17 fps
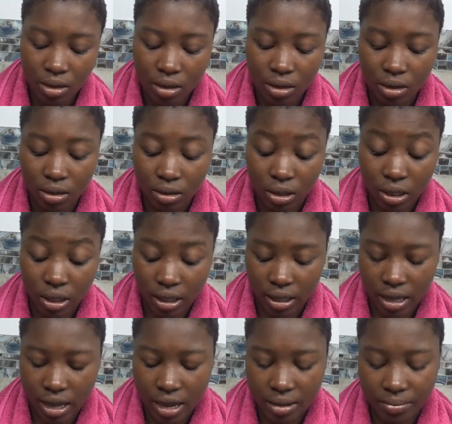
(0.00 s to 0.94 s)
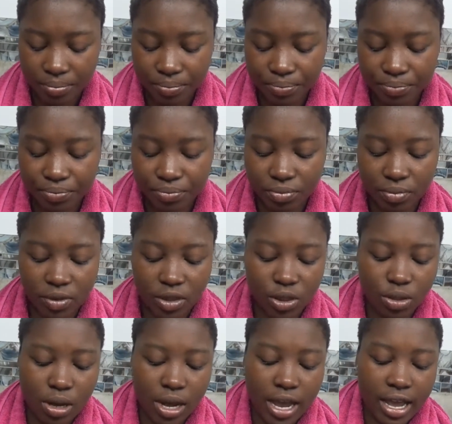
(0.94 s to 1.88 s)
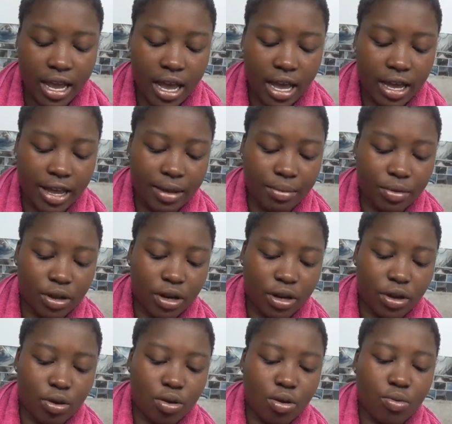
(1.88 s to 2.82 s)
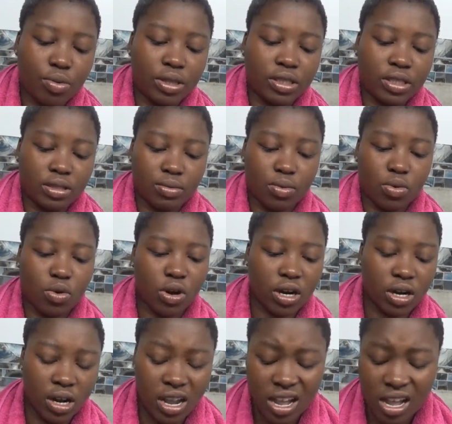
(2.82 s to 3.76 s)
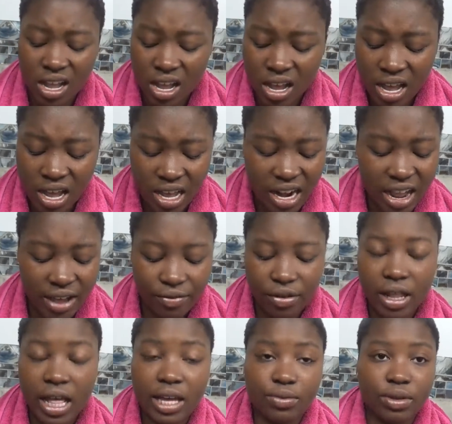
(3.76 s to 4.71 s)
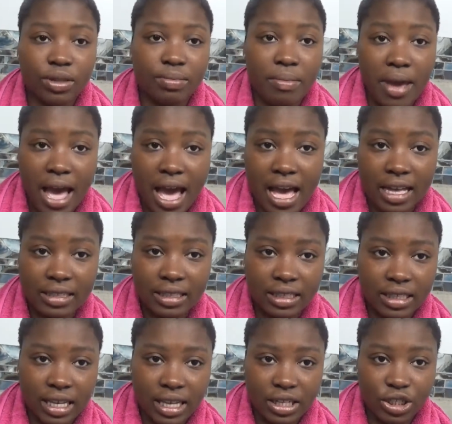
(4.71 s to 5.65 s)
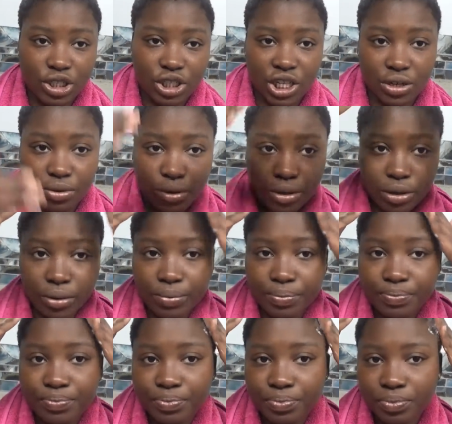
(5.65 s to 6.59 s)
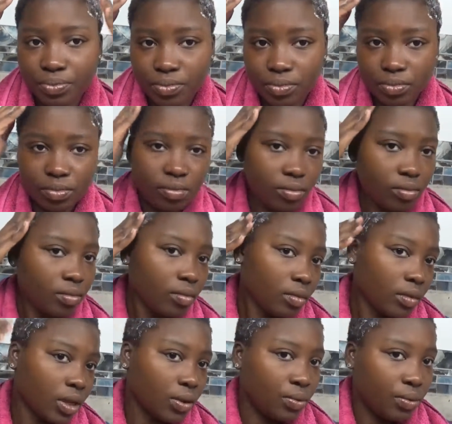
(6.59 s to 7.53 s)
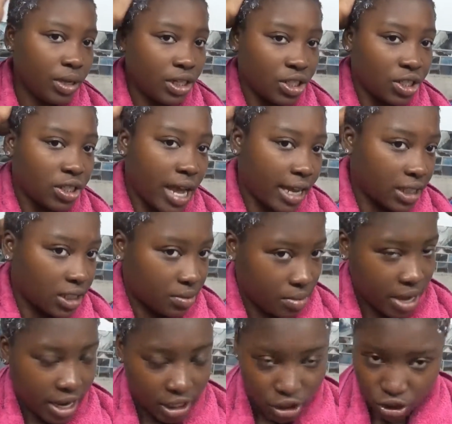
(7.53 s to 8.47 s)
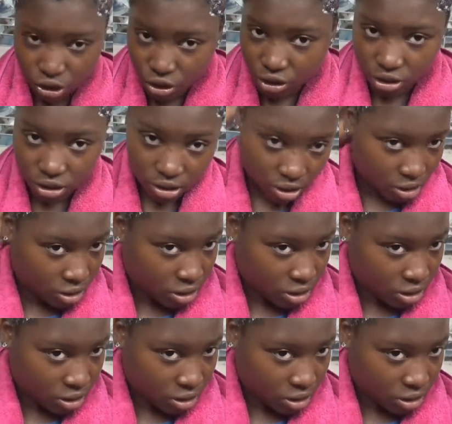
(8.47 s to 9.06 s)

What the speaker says: are looking at. So I am gonna go on with some more. And I feel like with masks in general, We just like to make sure